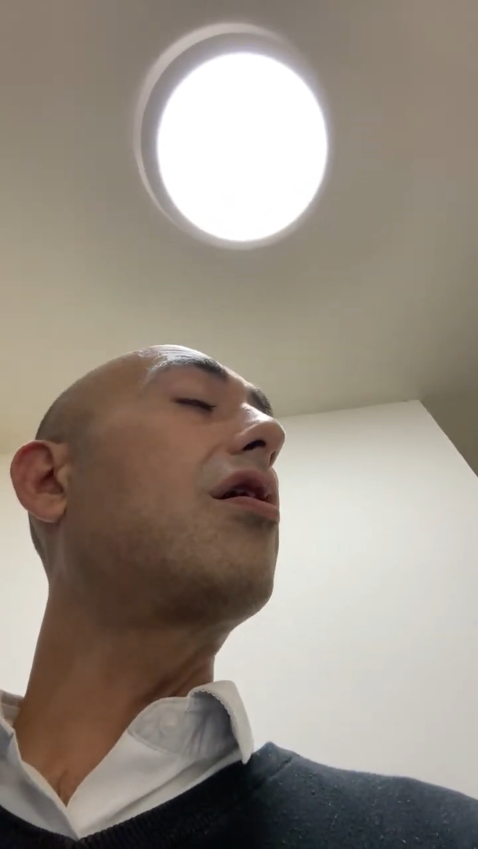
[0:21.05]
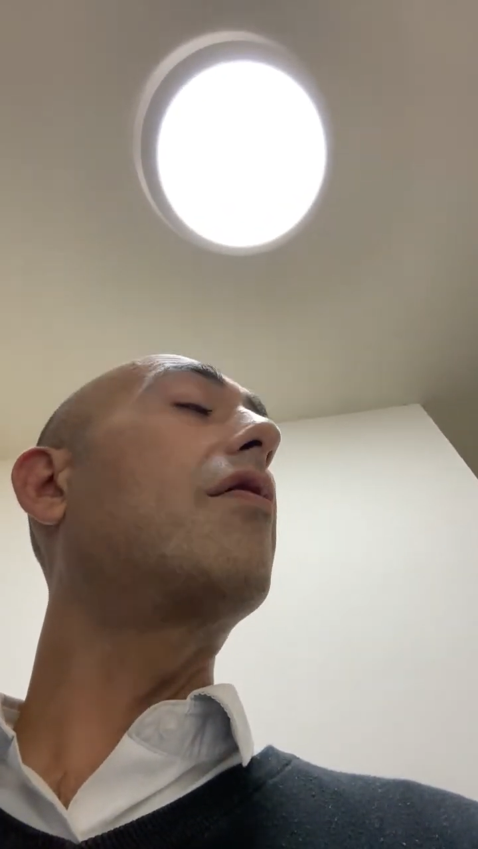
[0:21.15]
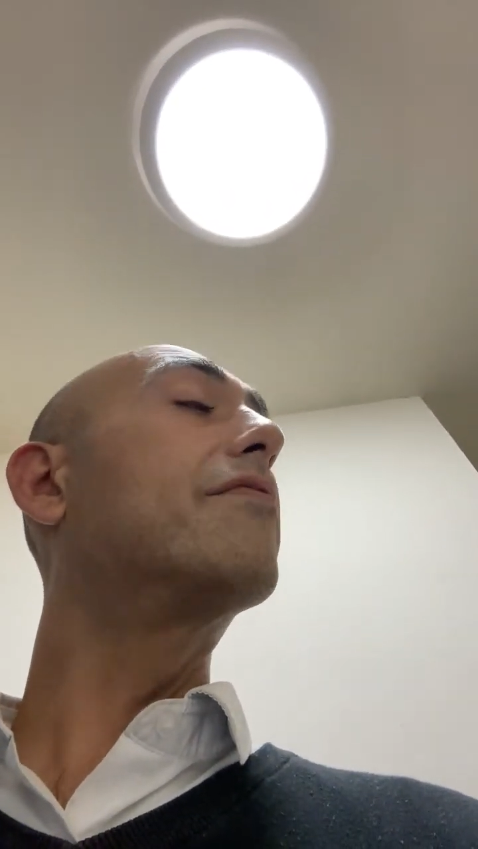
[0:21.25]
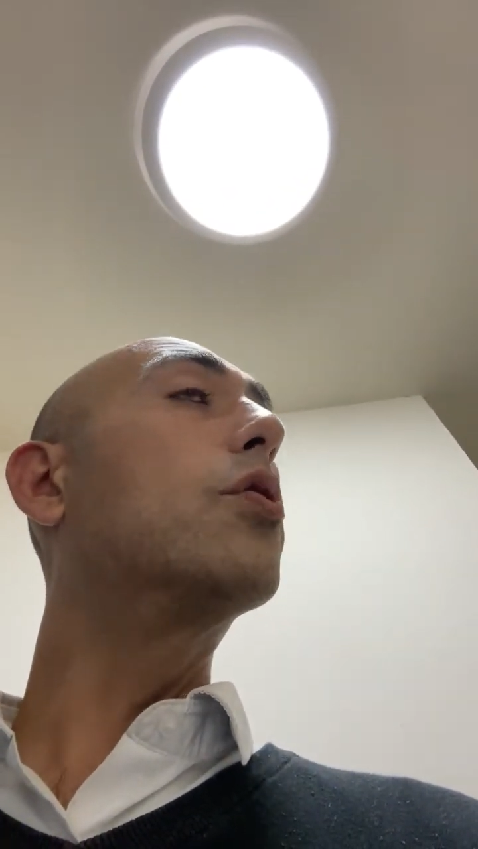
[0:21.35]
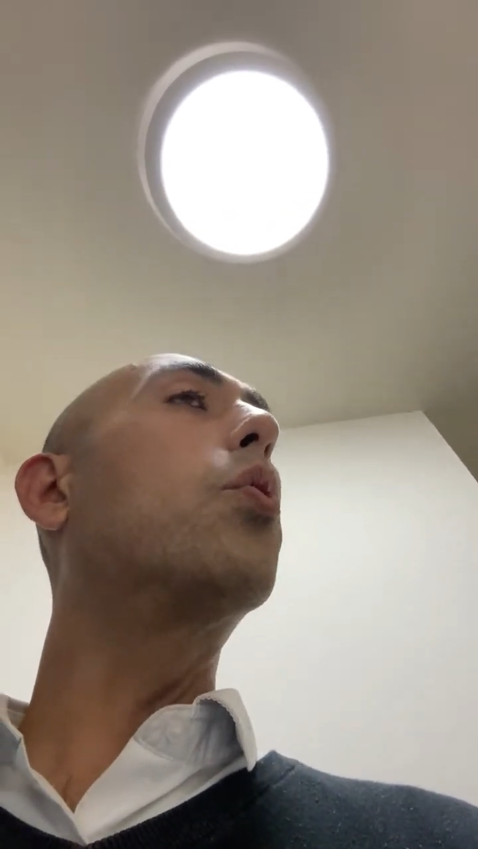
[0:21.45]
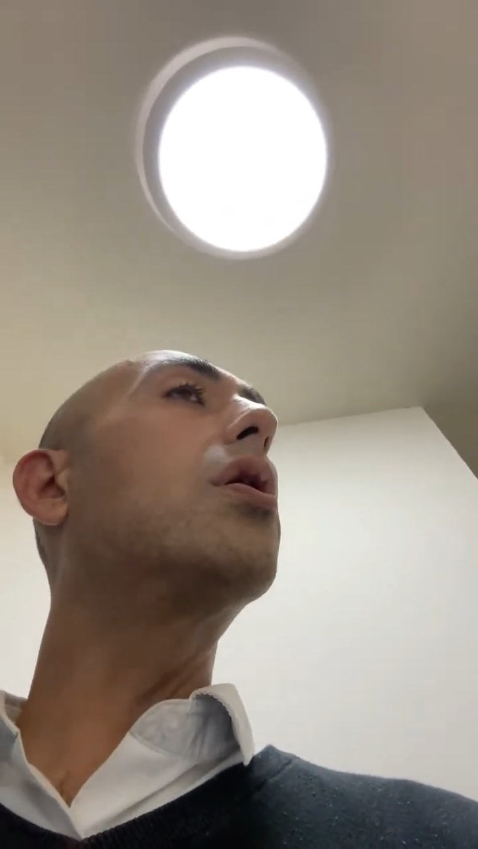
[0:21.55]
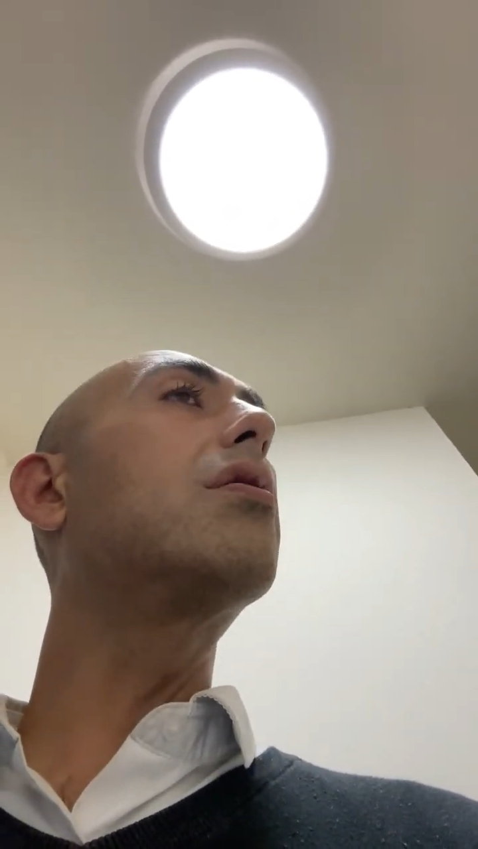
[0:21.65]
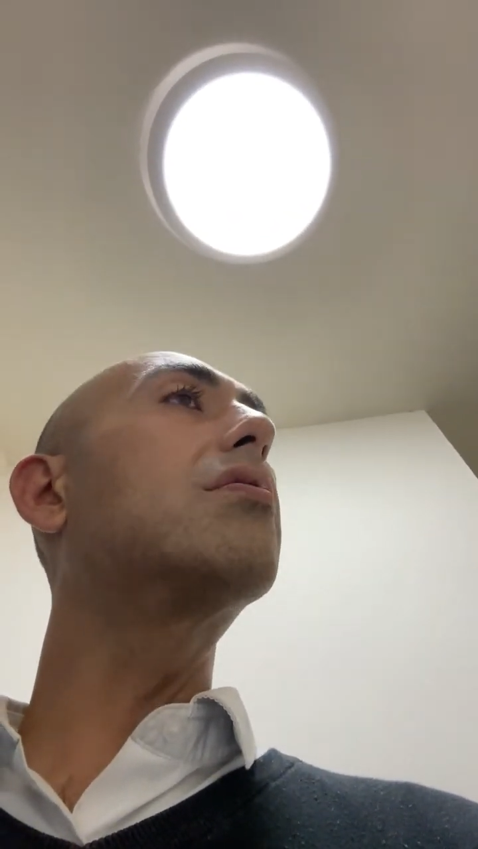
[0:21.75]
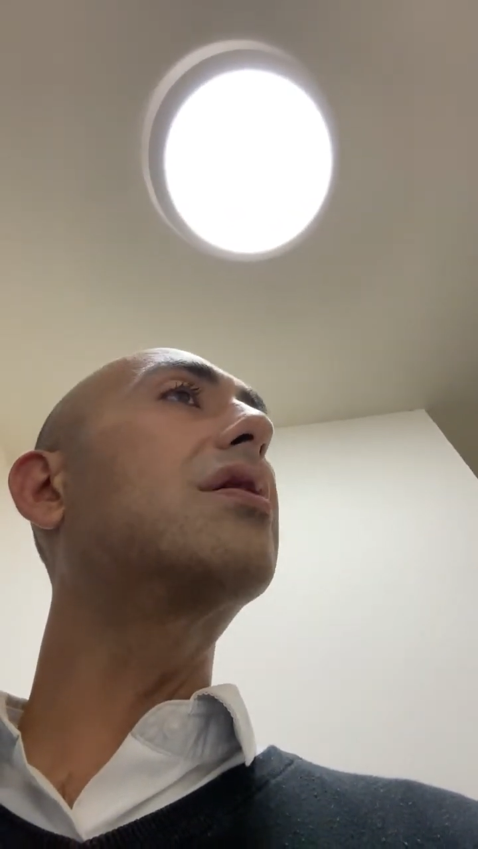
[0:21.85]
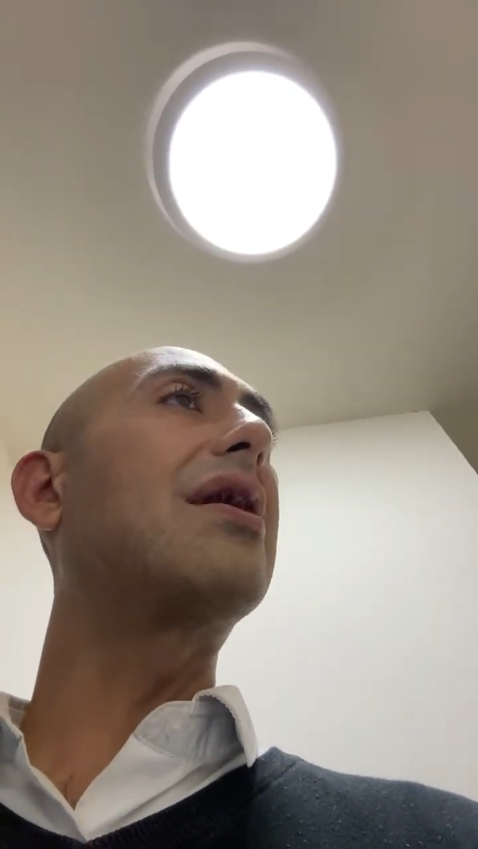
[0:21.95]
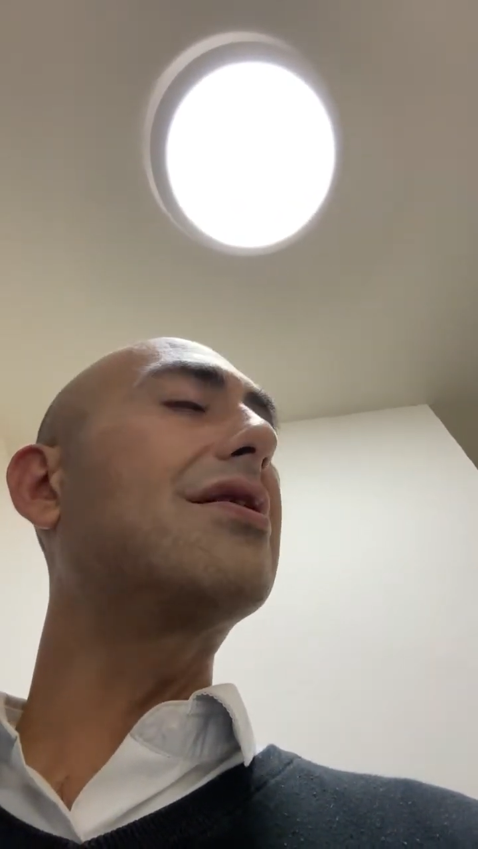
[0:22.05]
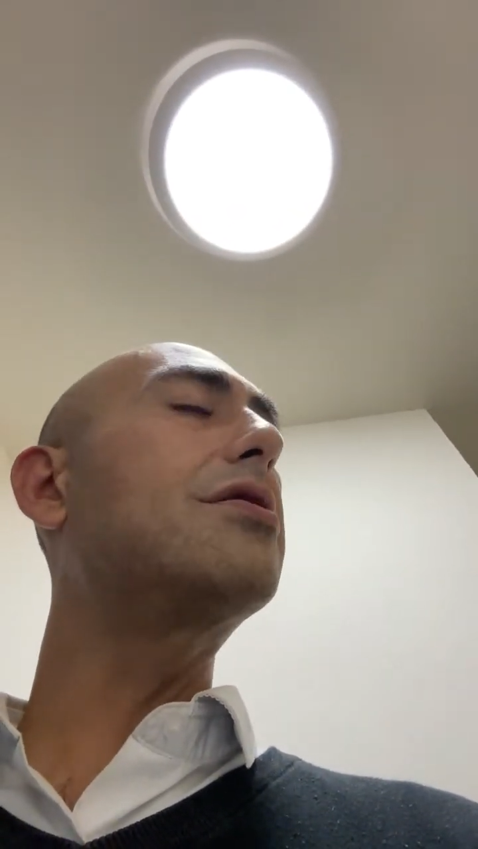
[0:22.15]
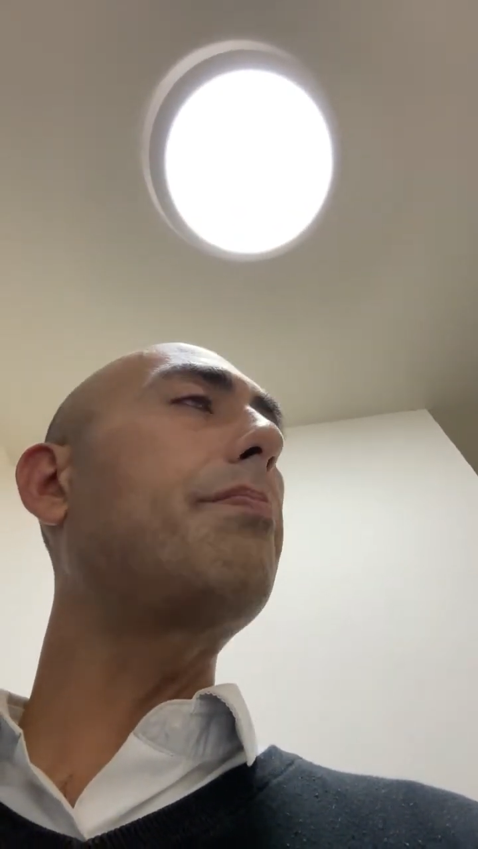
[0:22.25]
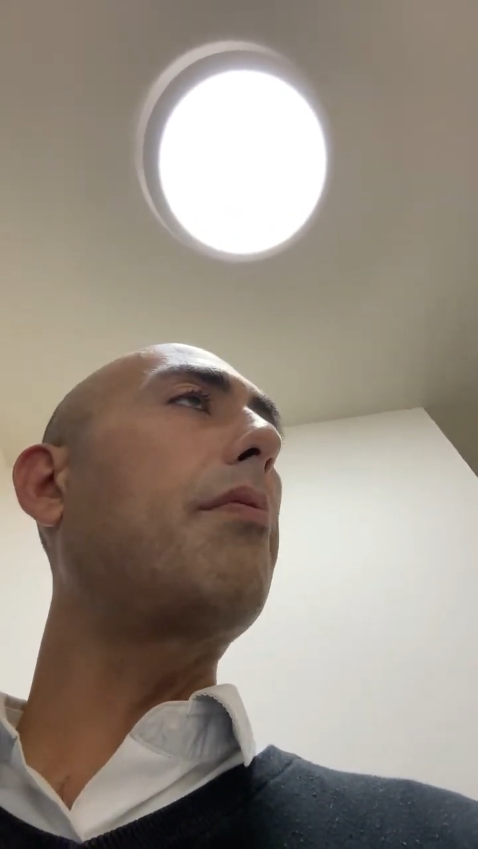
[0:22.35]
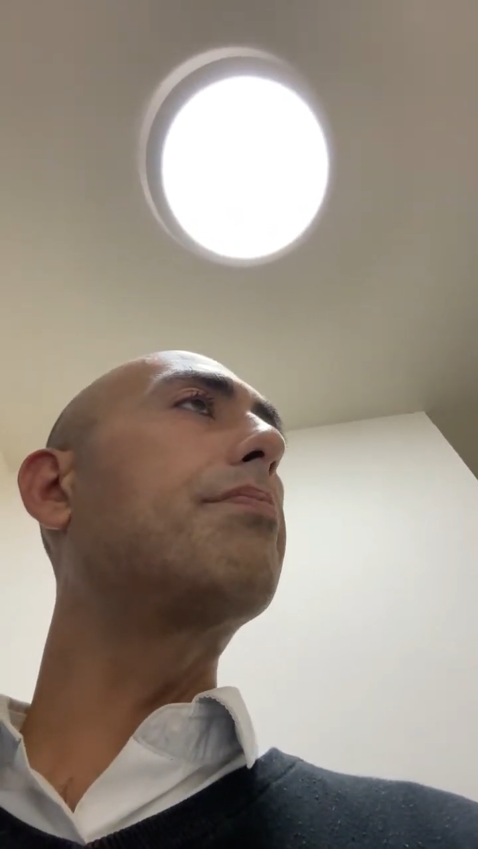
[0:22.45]
of the world and its
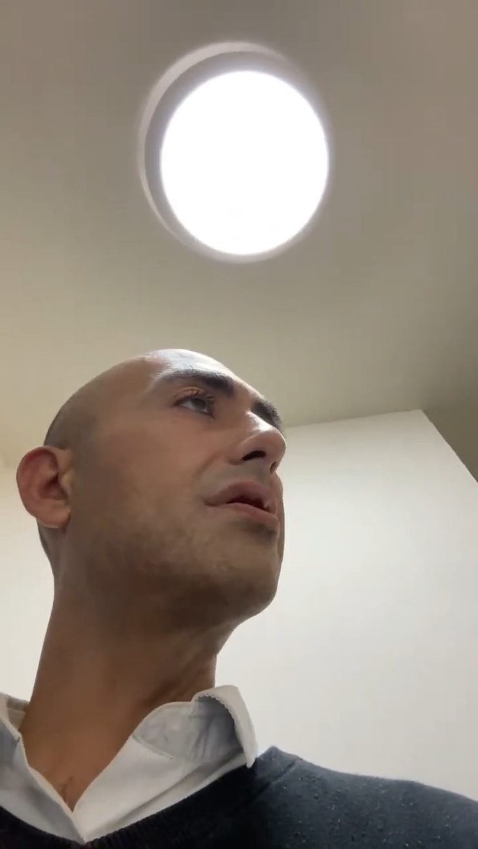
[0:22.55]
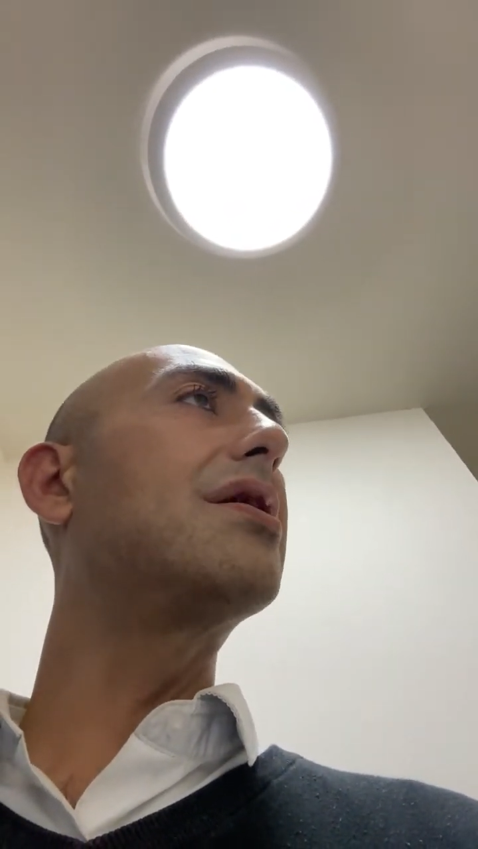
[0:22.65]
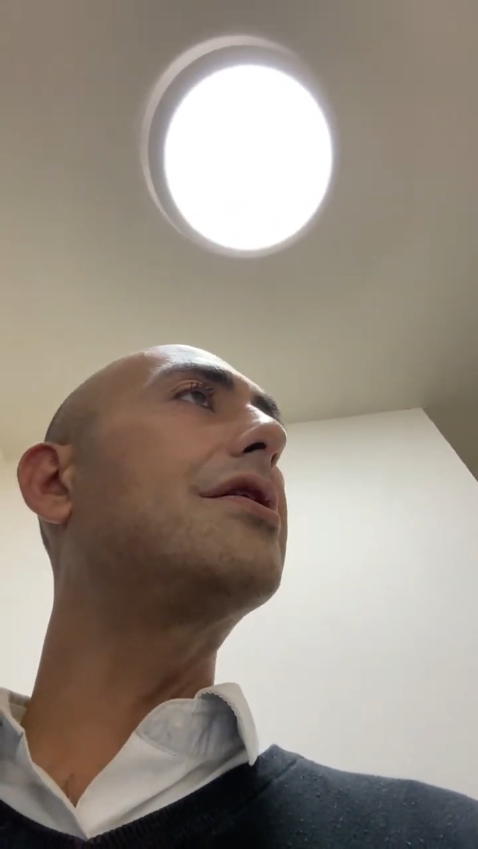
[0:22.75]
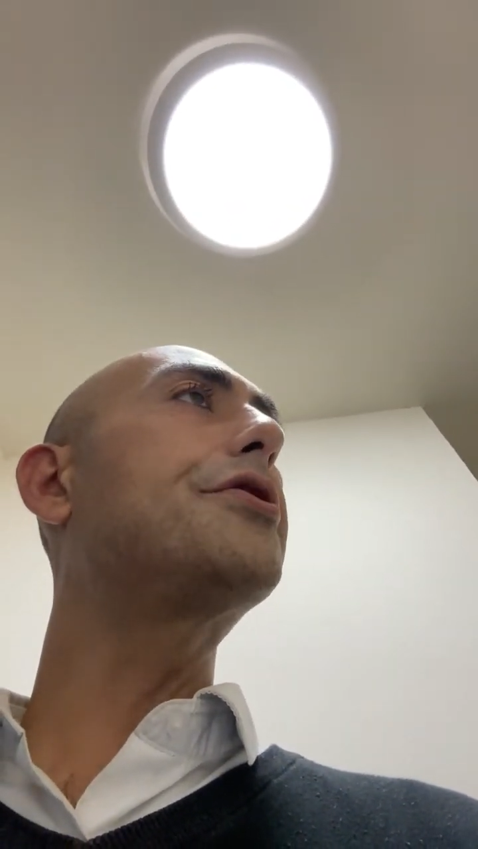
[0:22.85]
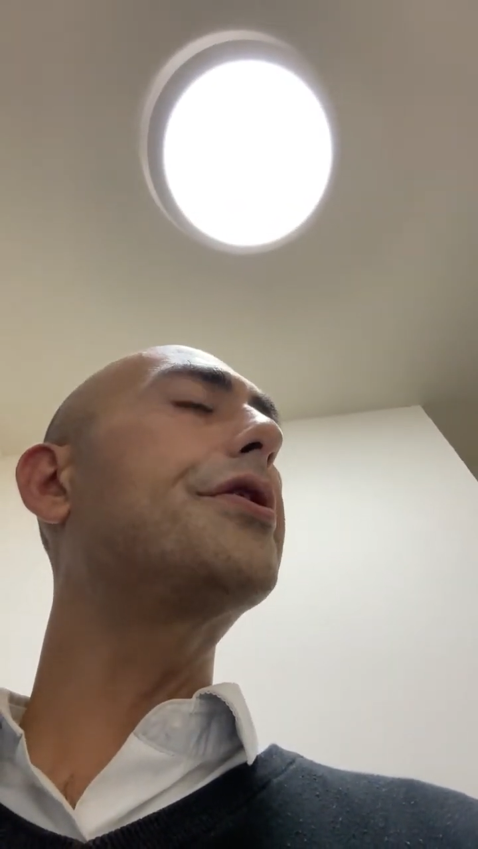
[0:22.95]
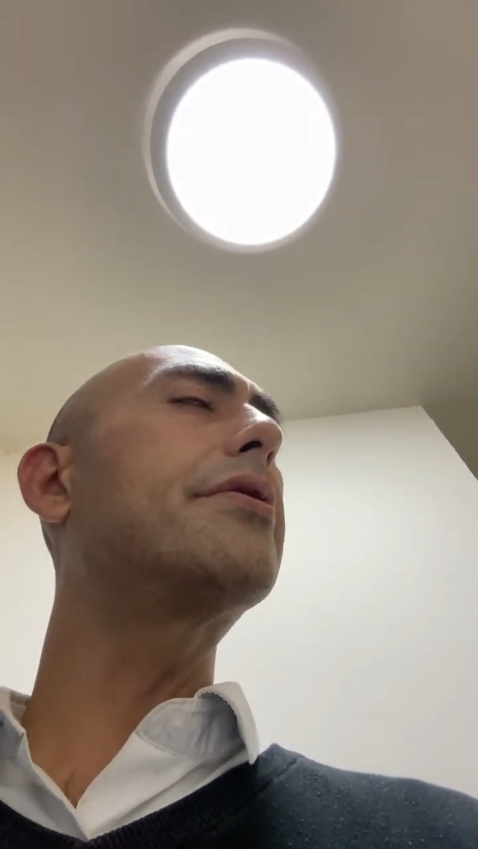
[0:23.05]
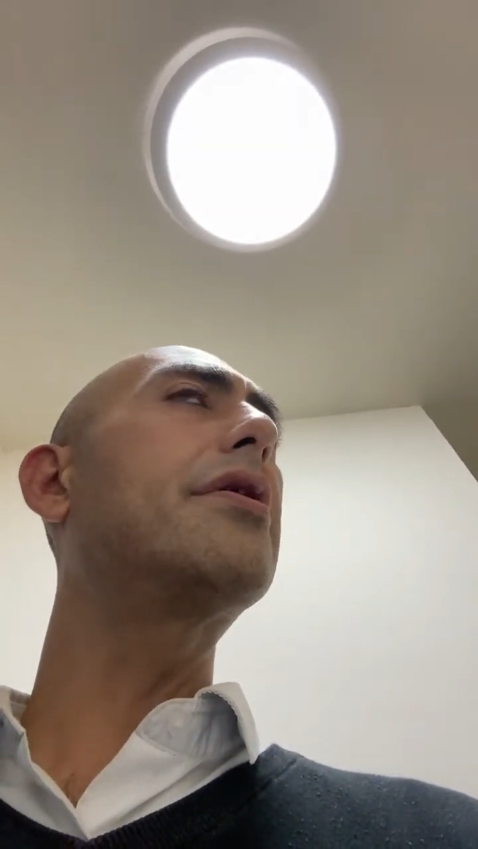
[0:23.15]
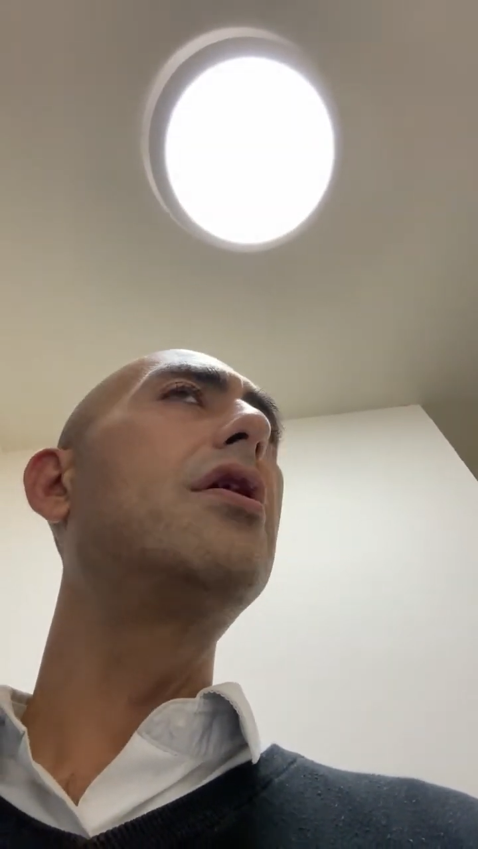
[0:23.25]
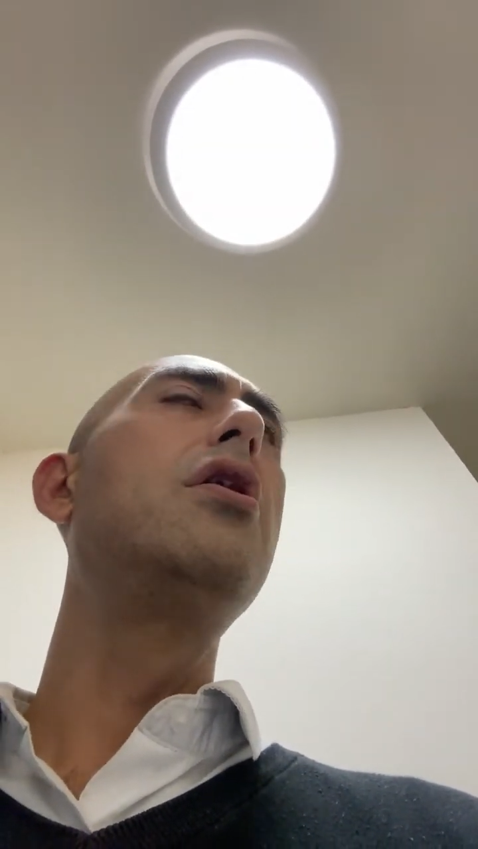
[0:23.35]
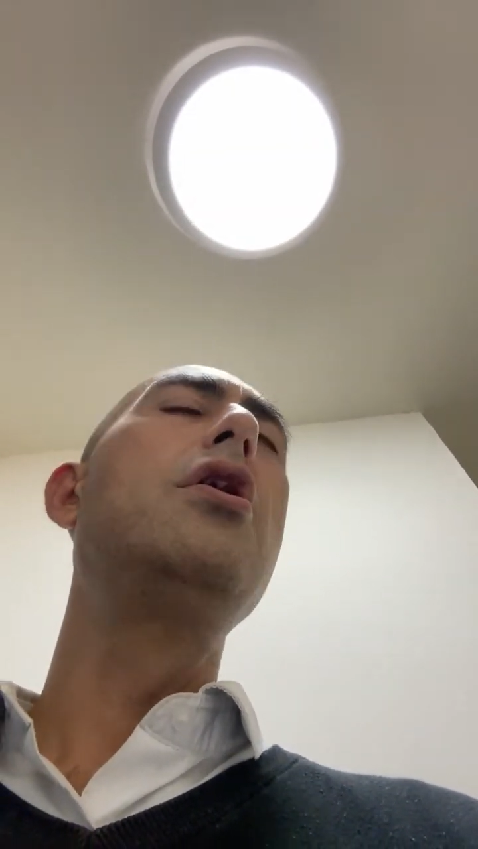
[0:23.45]
population.